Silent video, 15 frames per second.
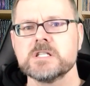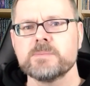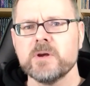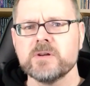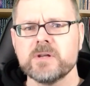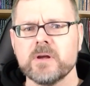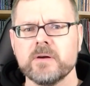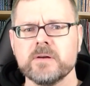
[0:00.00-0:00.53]

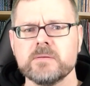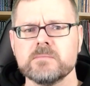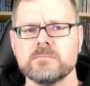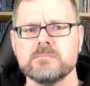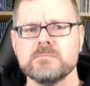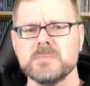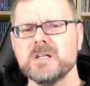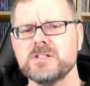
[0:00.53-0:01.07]
Spirit Dart,
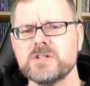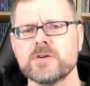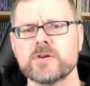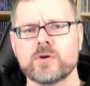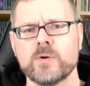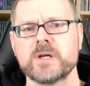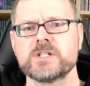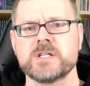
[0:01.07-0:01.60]
it's your
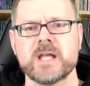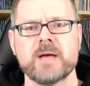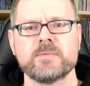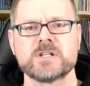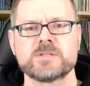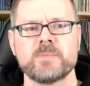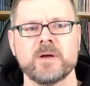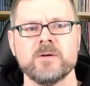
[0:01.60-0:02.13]
crutch
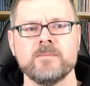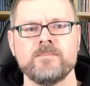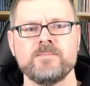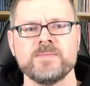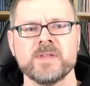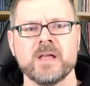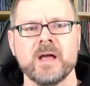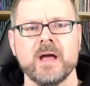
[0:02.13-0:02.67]
damage spell.
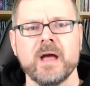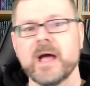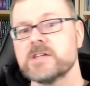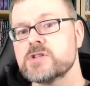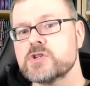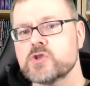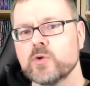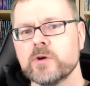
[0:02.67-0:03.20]

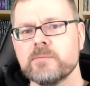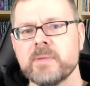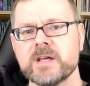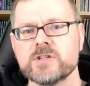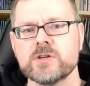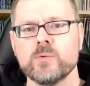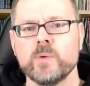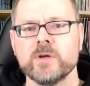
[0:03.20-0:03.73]
As a
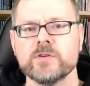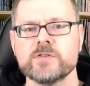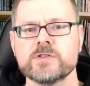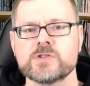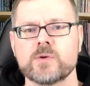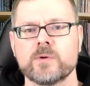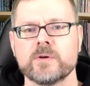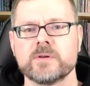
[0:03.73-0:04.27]
Swordmaster wields a
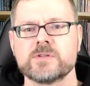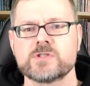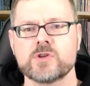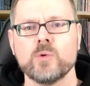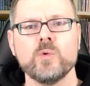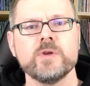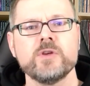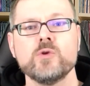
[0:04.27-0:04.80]
sword,
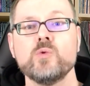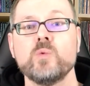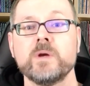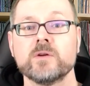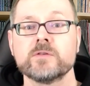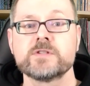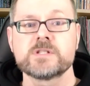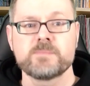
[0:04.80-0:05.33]
so will you
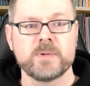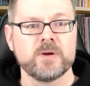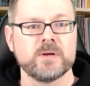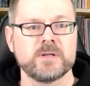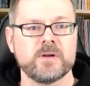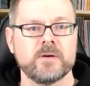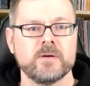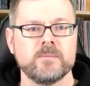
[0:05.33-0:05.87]
wield
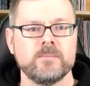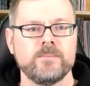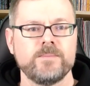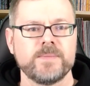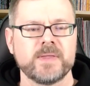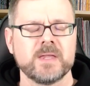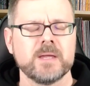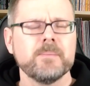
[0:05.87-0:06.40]
Spirit Dart.
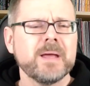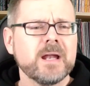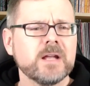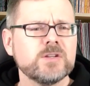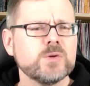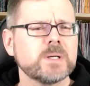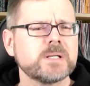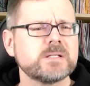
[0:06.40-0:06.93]
It may
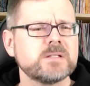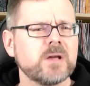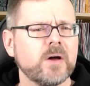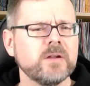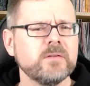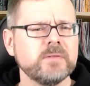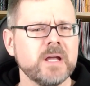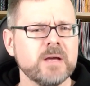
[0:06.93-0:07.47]
not do a
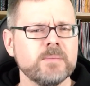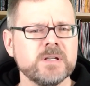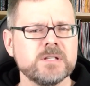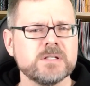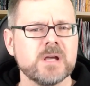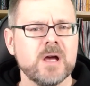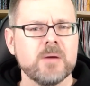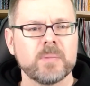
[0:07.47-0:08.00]
ton of
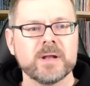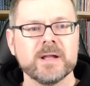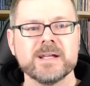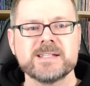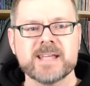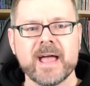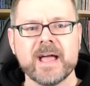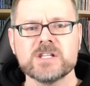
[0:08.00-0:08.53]
damage, but
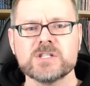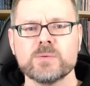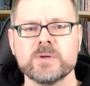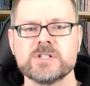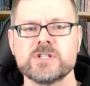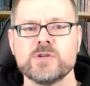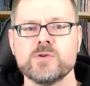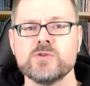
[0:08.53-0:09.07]
it attacks
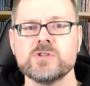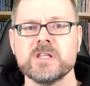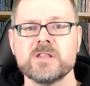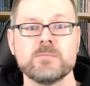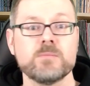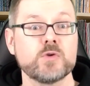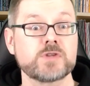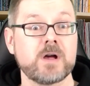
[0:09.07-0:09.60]
what is usually
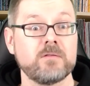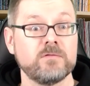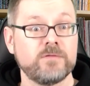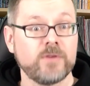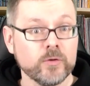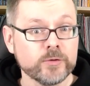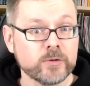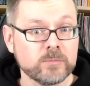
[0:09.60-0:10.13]
the most
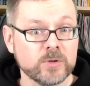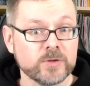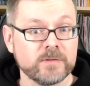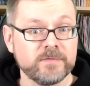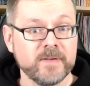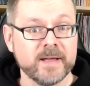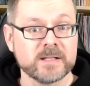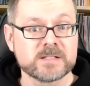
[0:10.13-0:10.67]
vulnerable
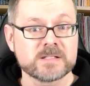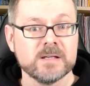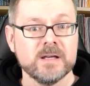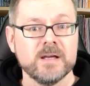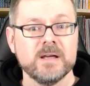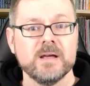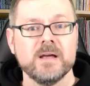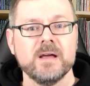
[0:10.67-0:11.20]
defense,
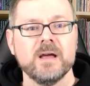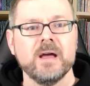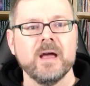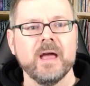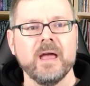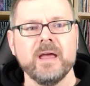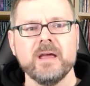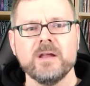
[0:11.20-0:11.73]

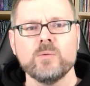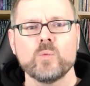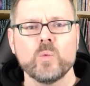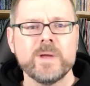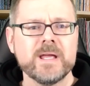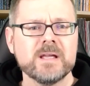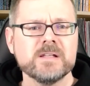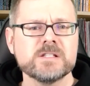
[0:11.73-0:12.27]
and
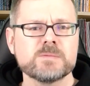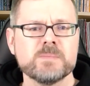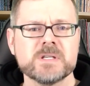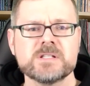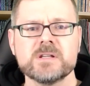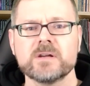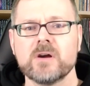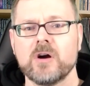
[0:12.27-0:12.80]
weakens
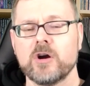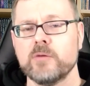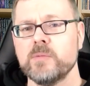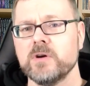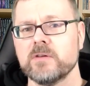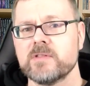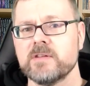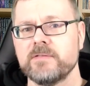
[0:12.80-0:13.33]
mystic
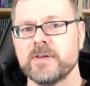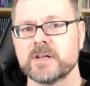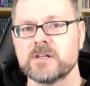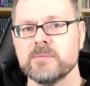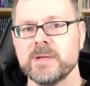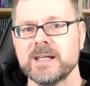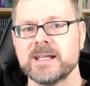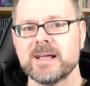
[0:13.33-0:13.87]
armor of the
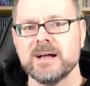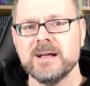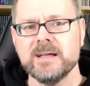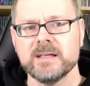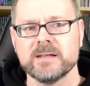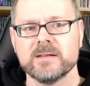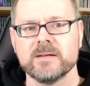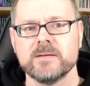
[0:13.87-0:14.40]
victim in
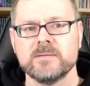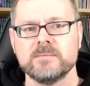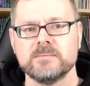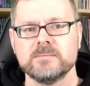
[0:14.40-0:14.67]
kind.